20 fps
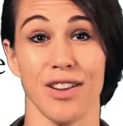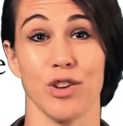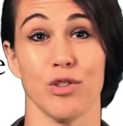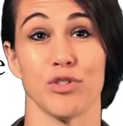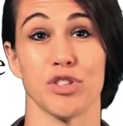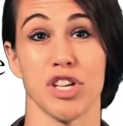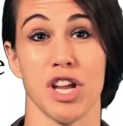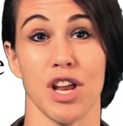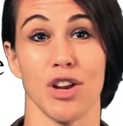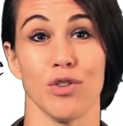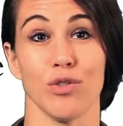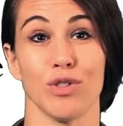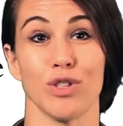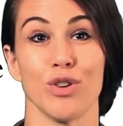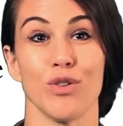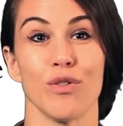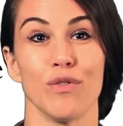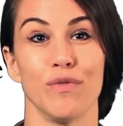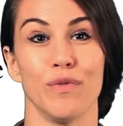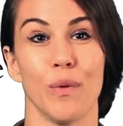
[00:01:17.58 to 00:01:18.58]
your channel
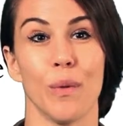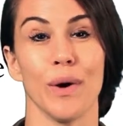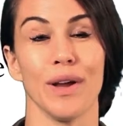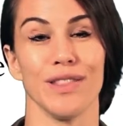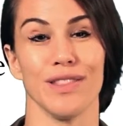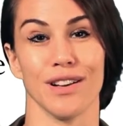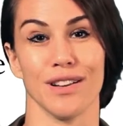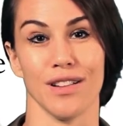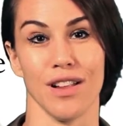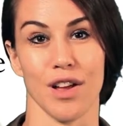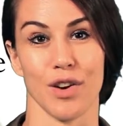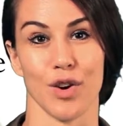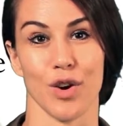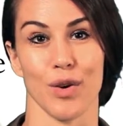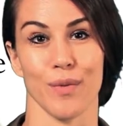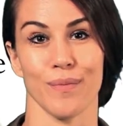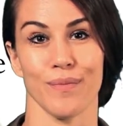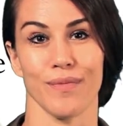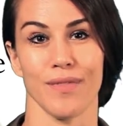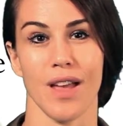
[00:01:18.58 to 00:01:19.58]
to avoid the clutter.
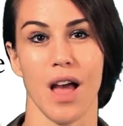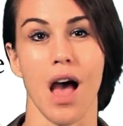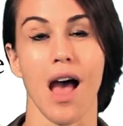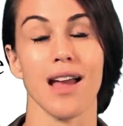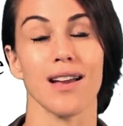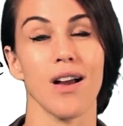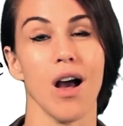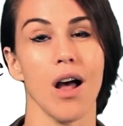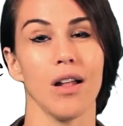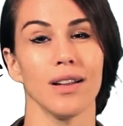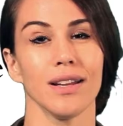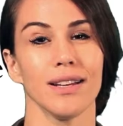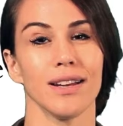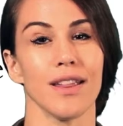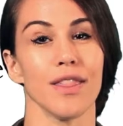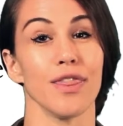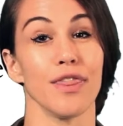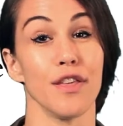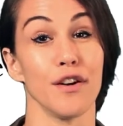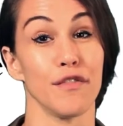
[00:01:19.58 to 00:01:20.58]
I call it
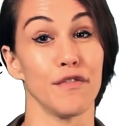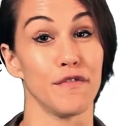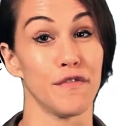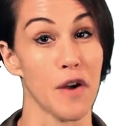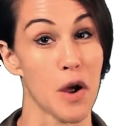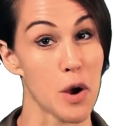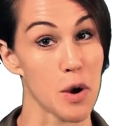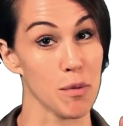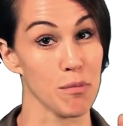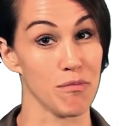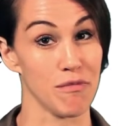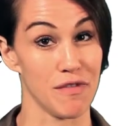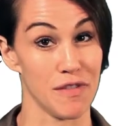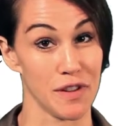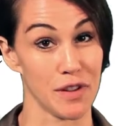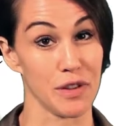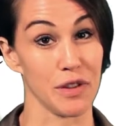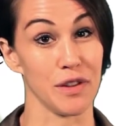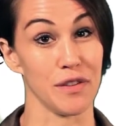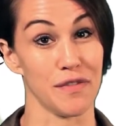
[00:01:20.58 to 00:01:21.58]
the
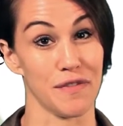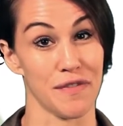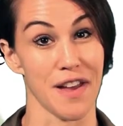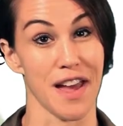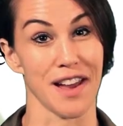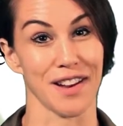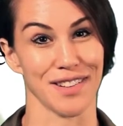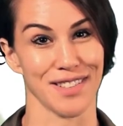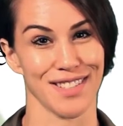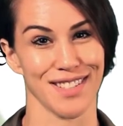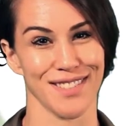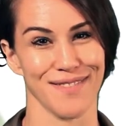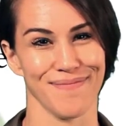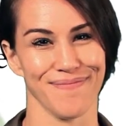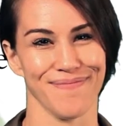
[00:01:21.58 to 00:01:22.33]
Farmville effect.